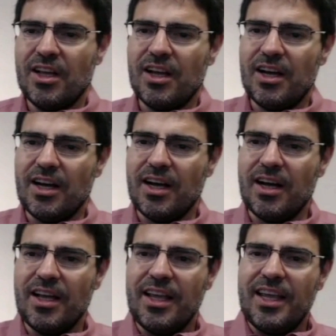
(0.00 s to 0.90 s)

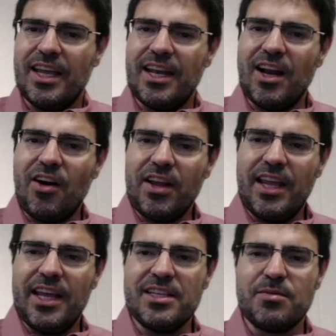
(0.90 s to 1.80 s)
In our
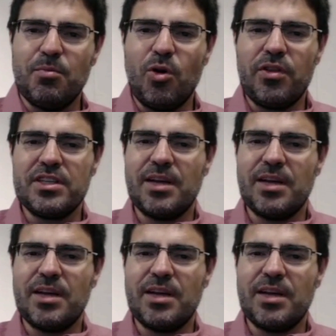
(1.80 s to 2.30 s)
case, more than